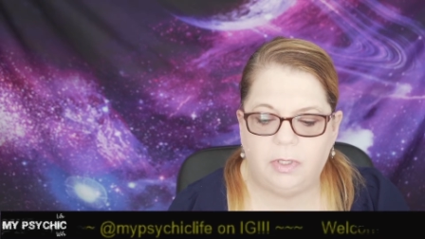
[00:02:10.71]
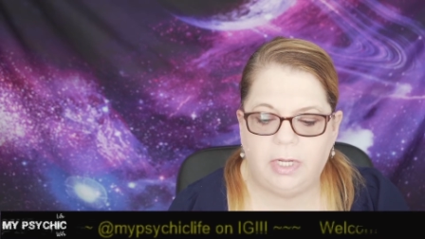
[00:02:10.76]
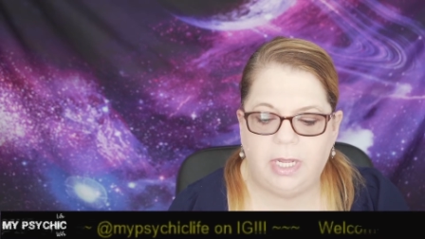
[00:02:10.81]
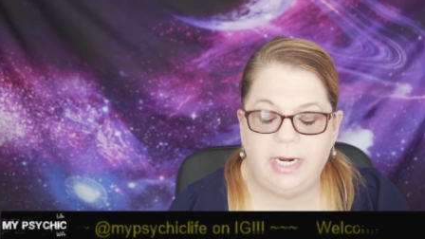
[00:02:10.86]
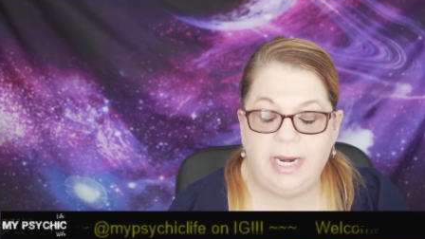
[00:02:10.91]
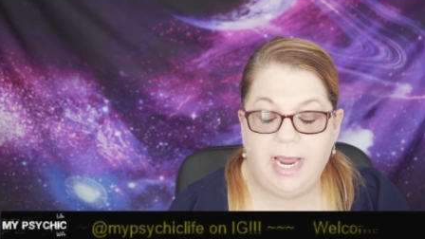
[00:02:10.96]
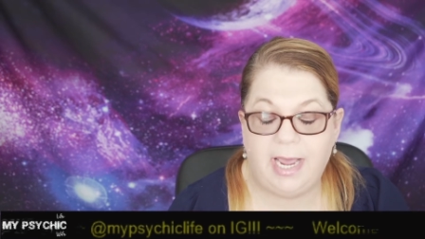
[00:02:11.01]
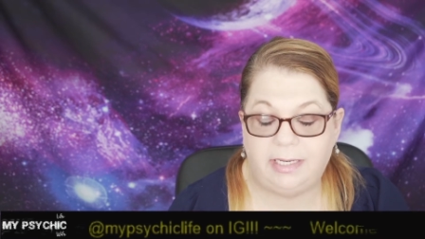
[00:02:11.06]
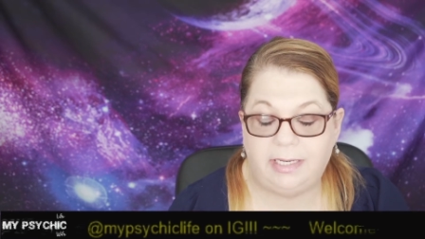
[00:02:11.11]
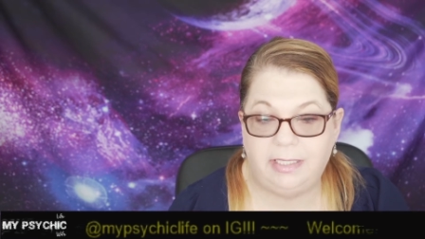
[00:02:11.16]

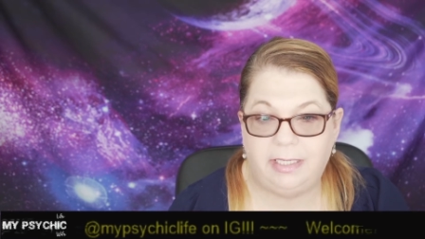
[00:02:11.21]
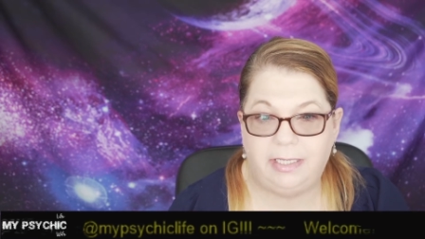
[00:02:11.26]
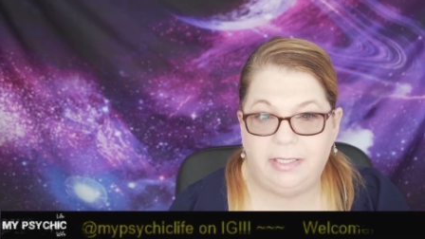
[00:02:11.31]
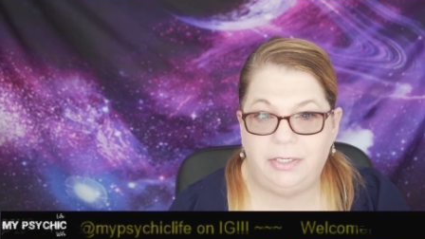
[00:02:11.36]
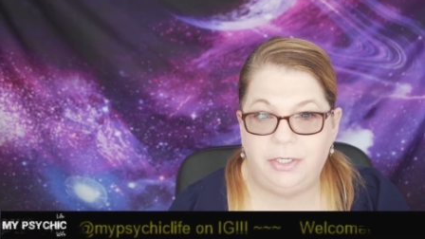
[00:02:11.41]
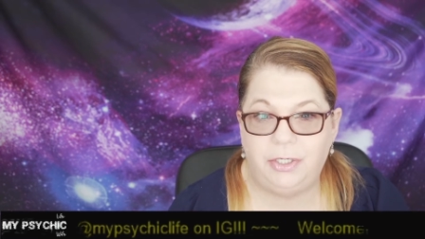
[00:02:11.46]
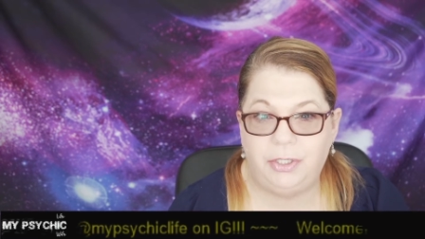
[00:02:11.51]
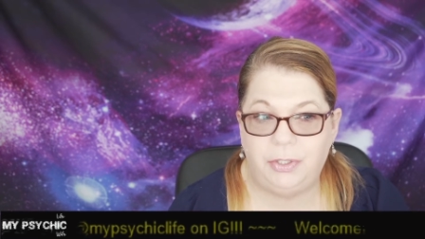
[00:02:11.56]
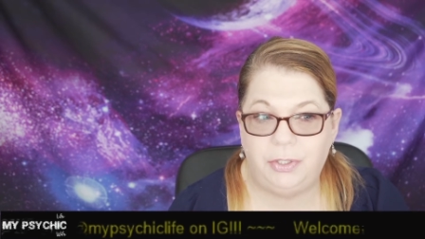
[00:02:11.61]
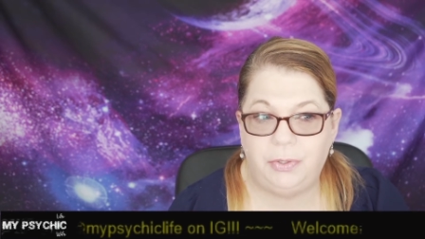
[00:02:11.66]

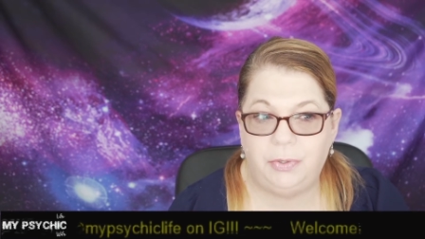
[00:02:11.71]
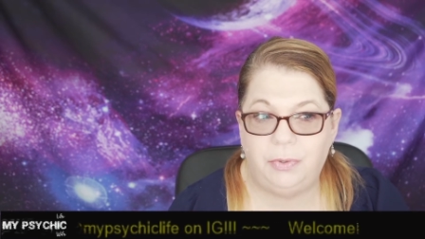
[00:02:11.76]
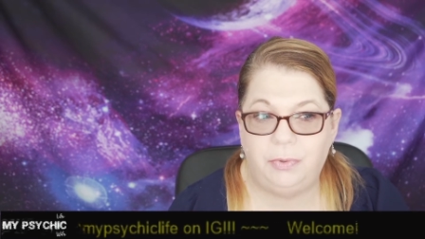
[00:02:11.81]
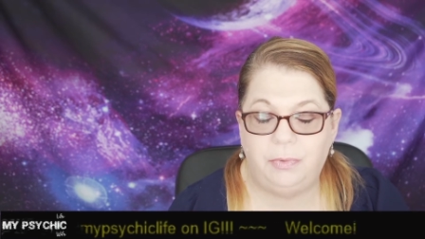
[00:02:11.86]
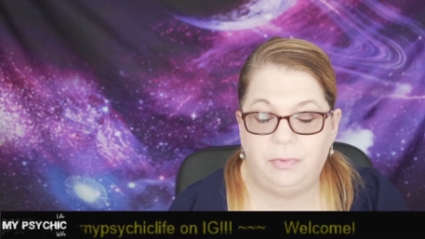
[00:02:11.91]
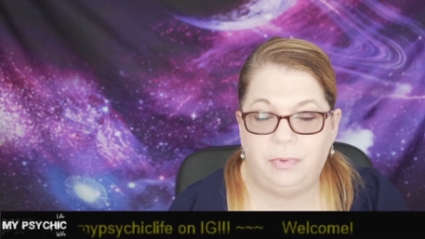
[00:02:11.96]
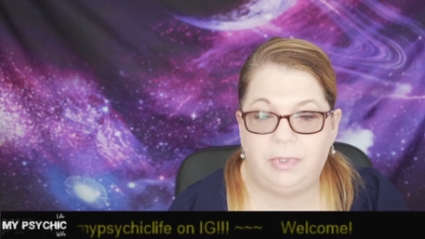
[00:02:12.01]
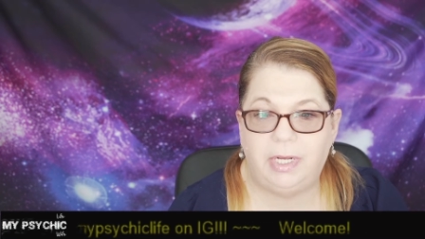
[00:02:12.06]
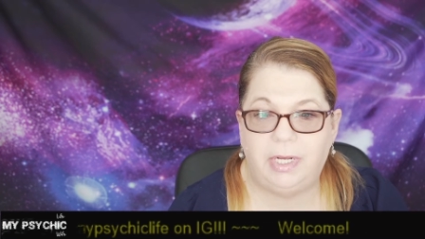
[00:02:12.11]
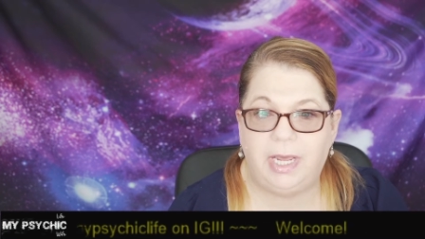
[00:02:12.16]
connected
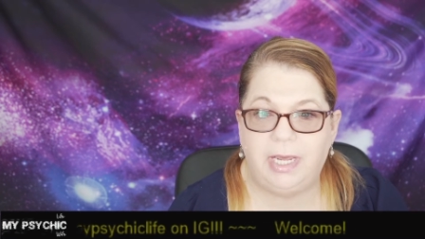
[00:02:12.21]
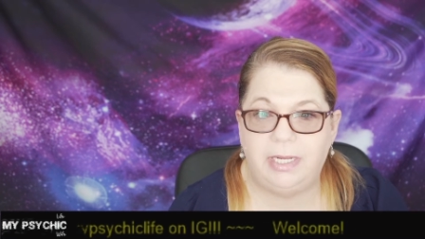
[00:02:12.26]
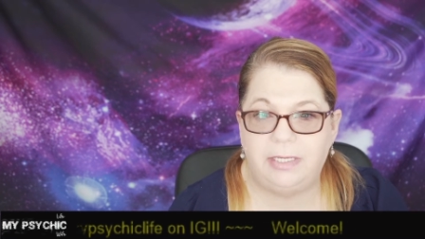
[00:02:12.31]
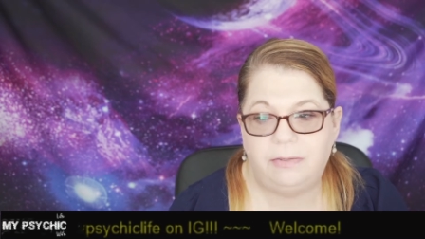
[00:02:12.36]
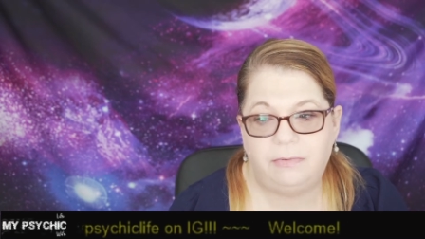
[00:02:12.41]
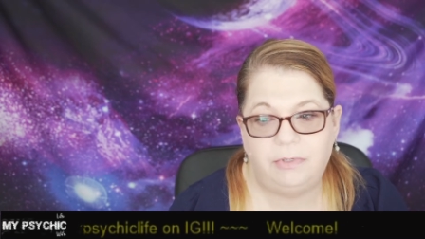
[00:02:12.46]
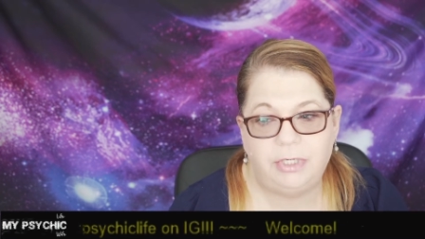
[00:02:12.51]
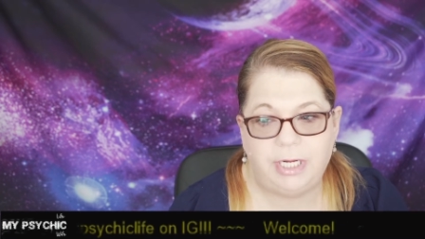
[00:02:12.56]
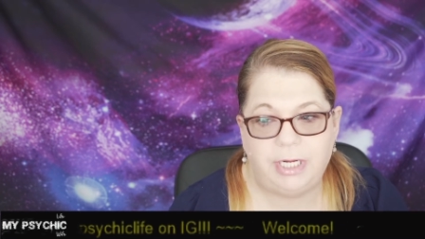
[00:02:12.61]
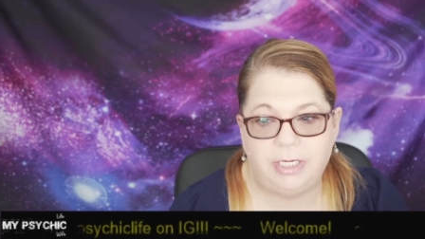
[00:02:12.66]
to the case
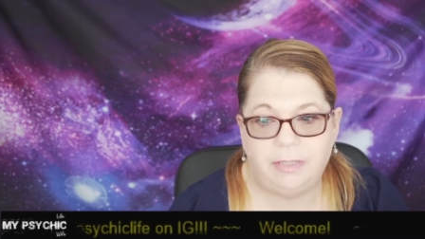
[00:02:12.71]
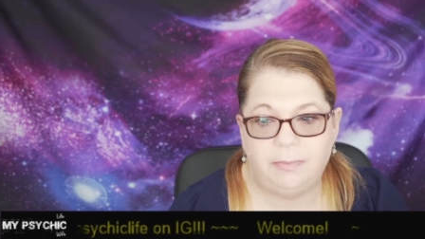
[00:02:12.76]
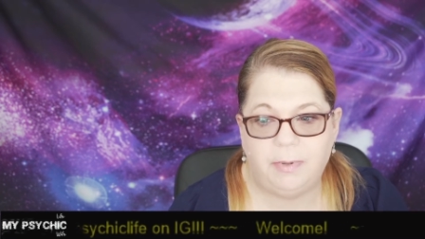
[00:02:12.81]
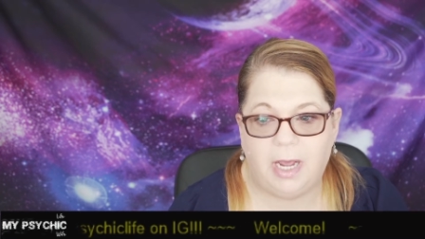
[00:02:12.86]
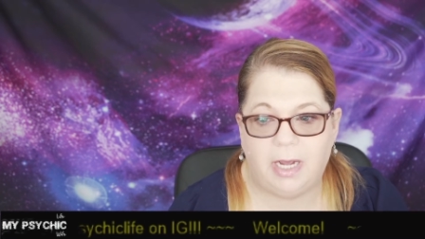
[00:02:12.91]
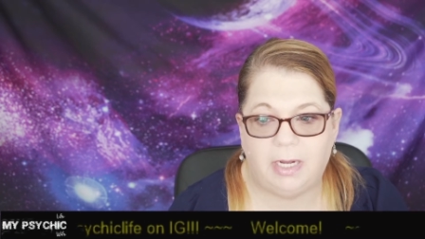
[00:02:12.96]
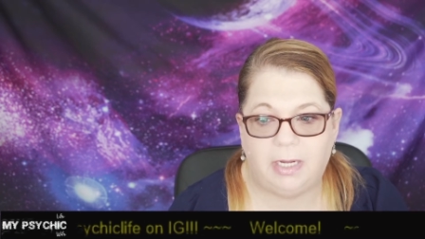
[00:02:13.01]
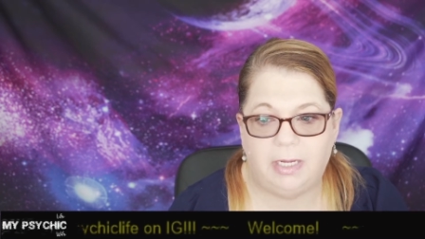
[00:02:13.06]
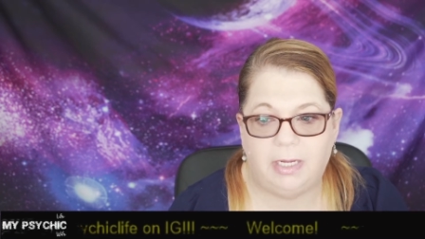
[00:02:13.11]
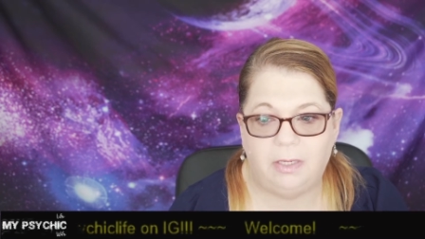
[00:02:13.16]
of Janice
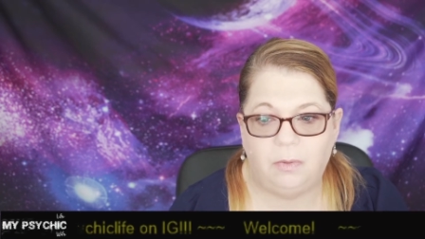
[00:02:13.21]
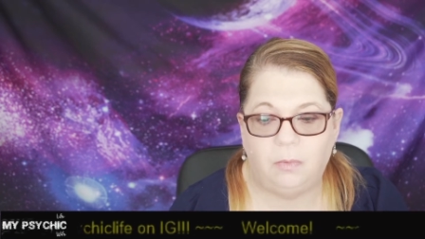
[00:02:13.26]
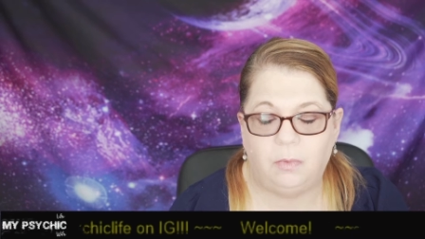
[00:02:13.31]
Pockett,